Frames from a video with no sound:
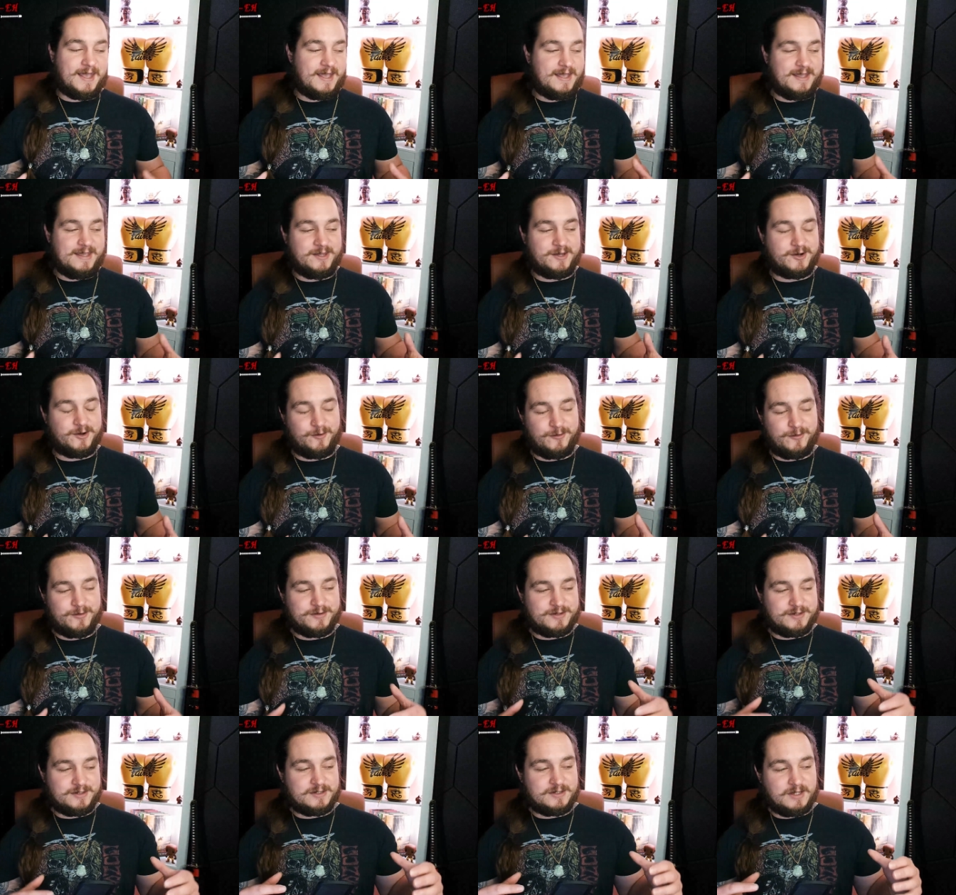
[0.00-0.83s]
you know,
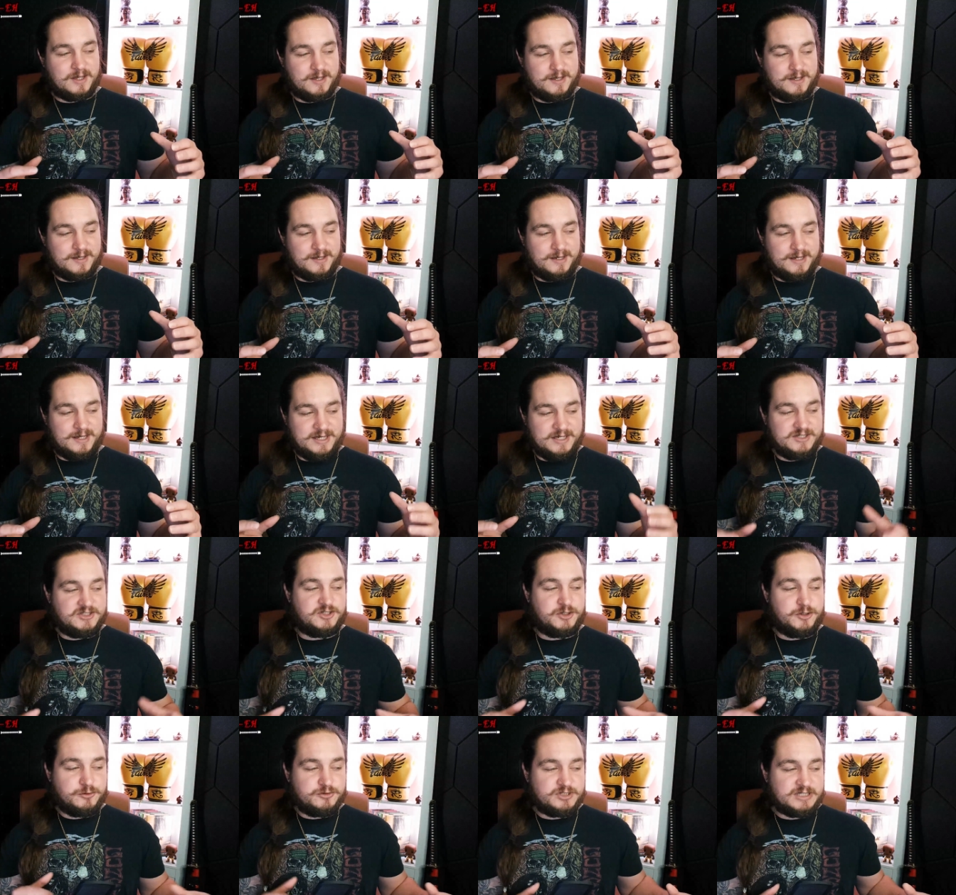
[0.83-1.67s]

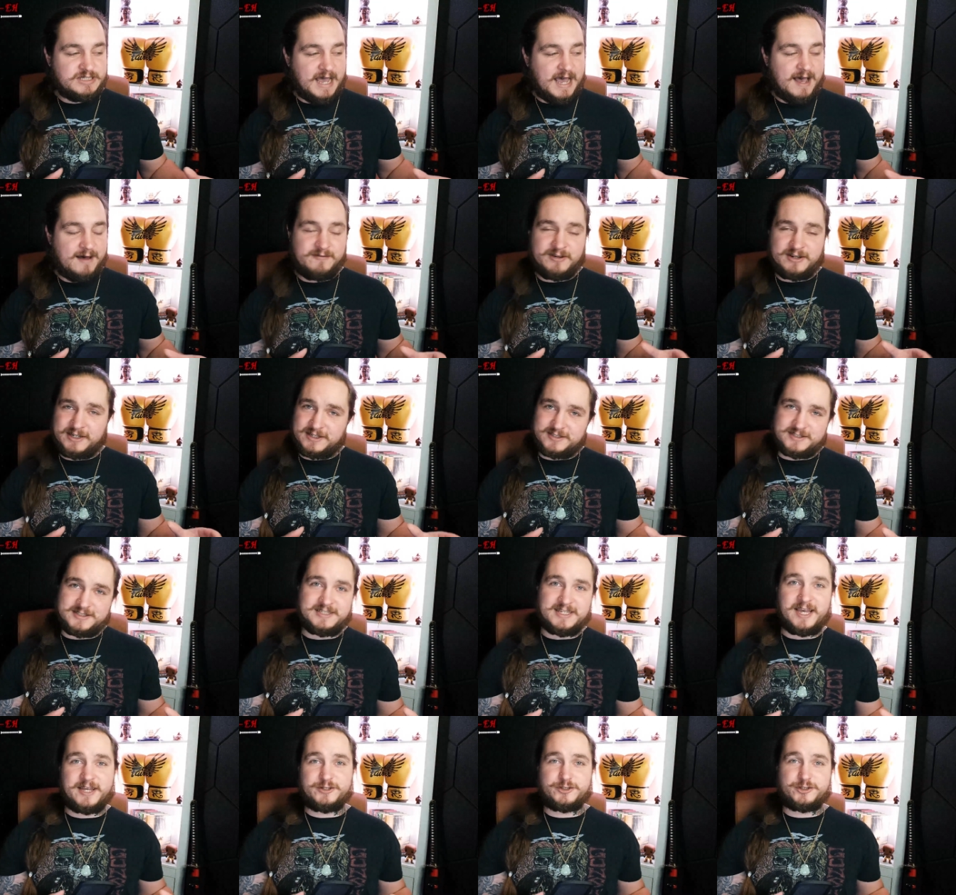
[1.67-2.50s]
he's used to having to
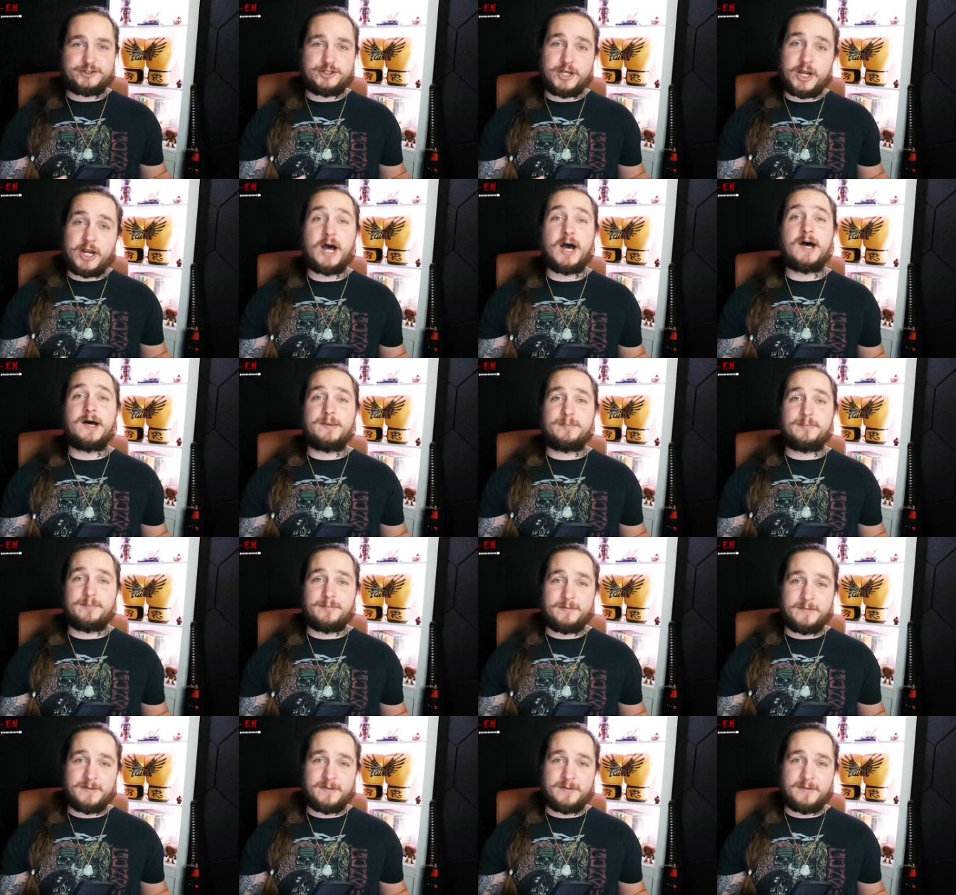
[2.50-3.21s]
set shit up.